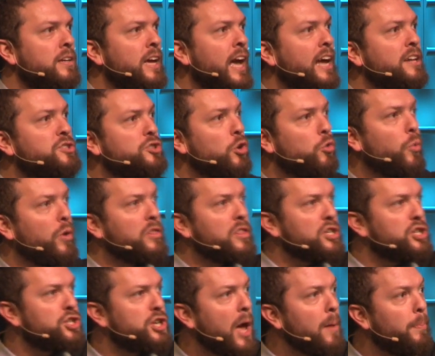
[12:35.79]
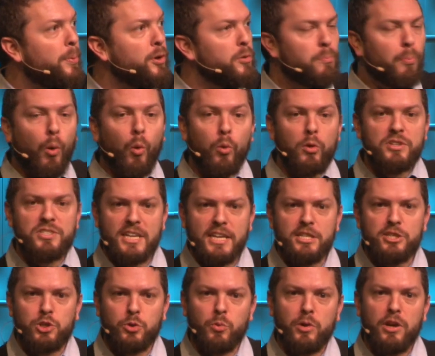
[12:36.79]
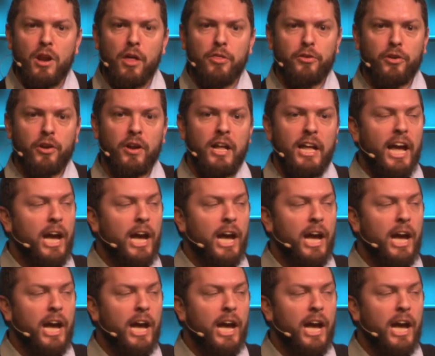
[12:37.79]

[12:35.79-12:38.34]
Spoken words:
And so where the shepherd pours into another